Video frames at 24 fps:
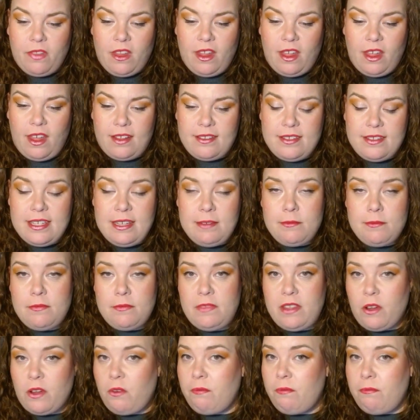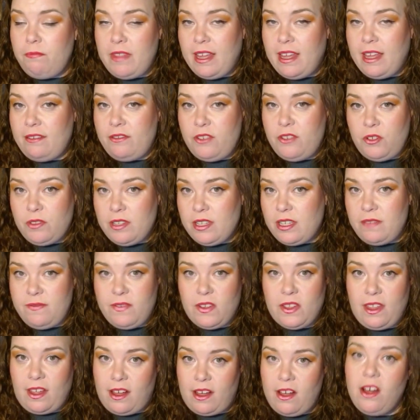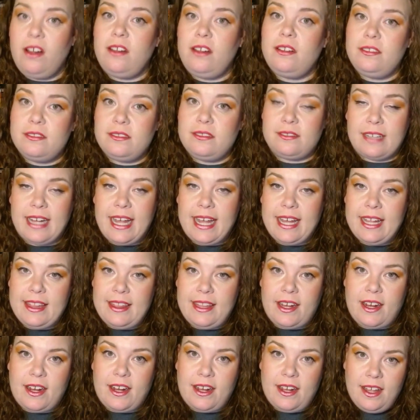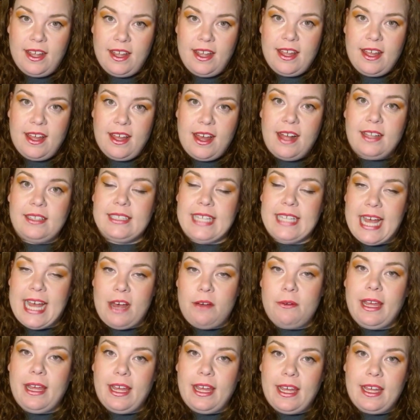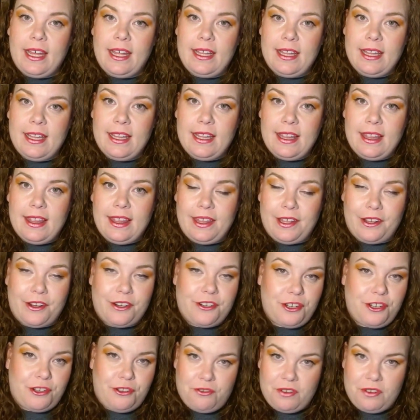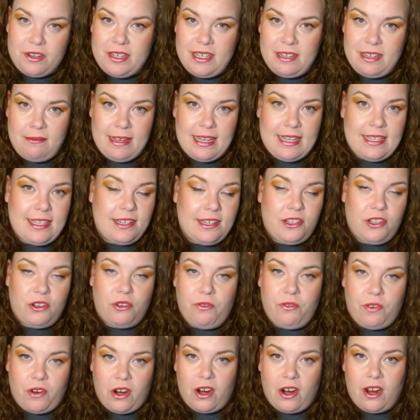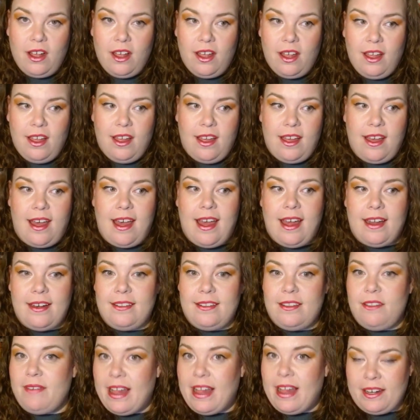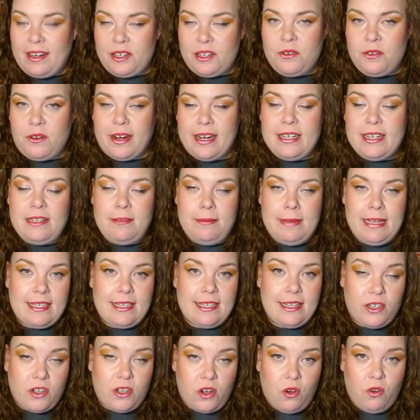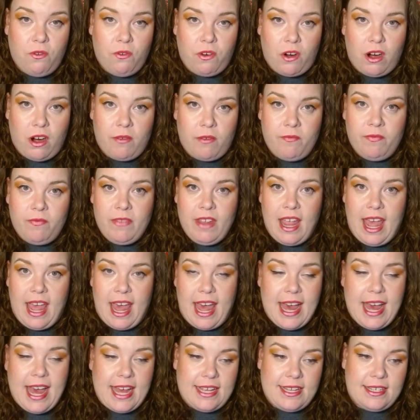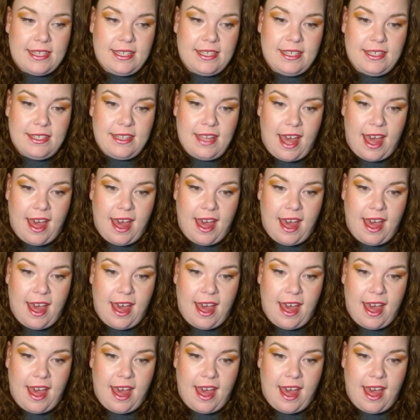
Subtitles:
it seemed they do this for the cull, right? They're allowing their children to be sent over and the valedictorian to be sent over as,